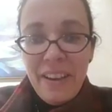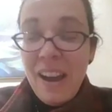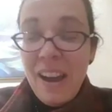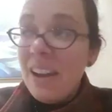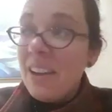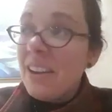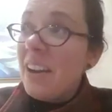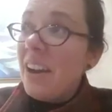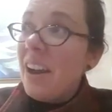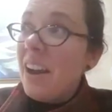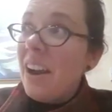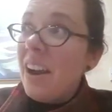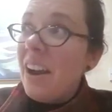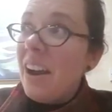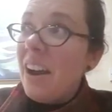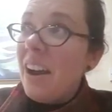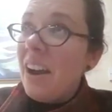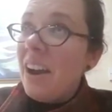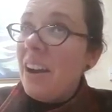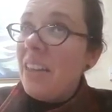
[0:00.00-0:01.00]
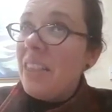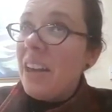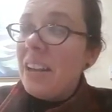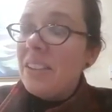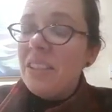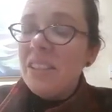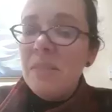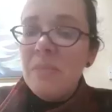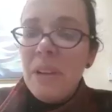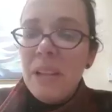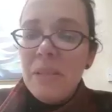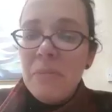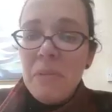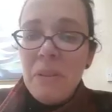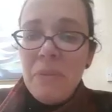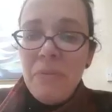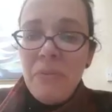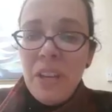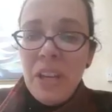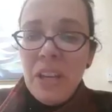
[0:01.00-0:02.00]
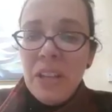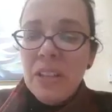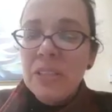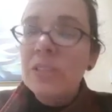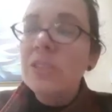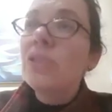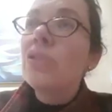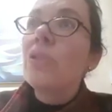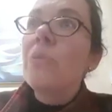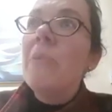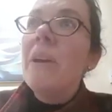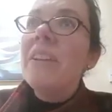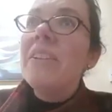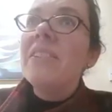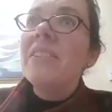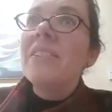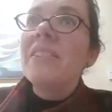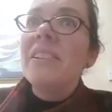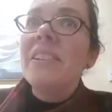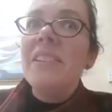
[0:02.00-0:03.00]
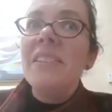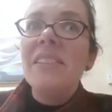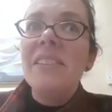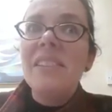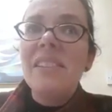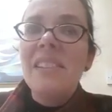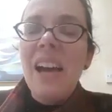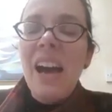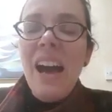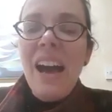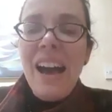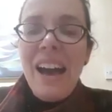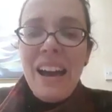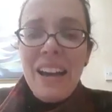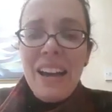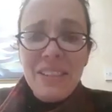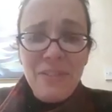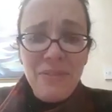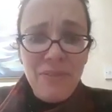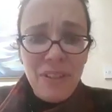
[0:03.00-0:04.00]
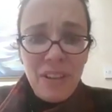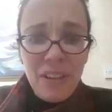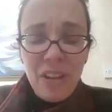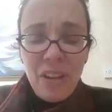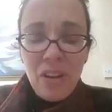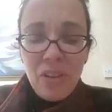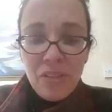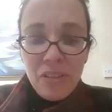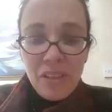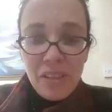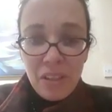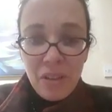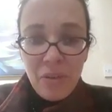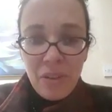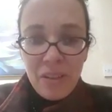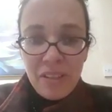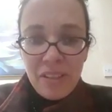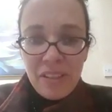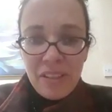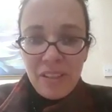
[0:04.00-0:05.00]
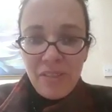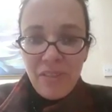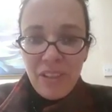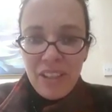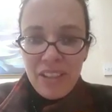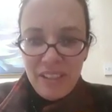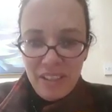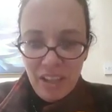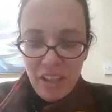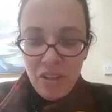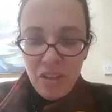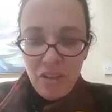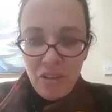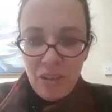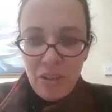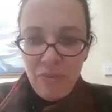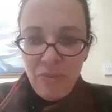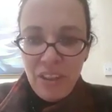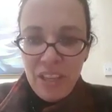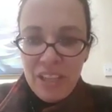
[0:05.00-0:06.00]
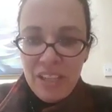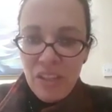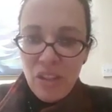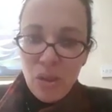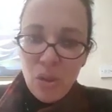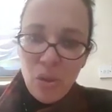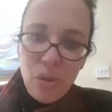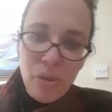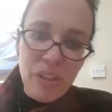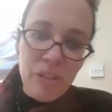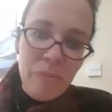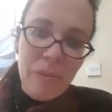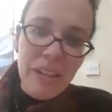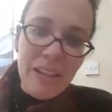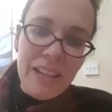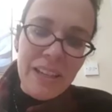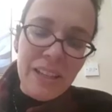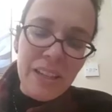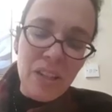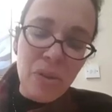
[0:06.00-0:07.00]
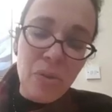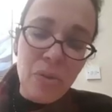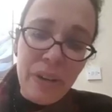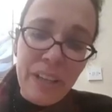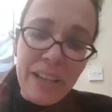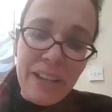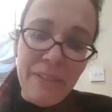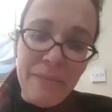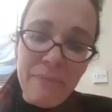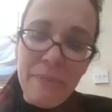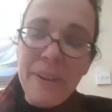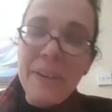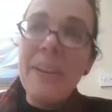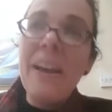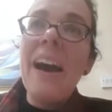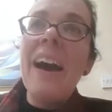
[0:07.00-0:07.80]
And that makes me feel tremendously sad for the consequences for this country, for the endorsement in the Tory government,